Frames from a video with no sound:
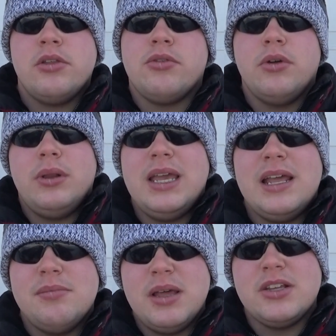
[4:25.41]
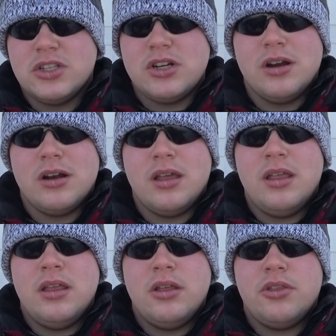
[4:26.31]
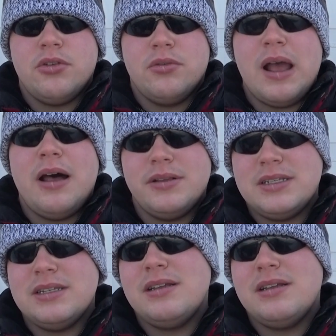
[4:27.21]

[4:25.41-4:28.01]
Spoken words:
thoroughly administered throughout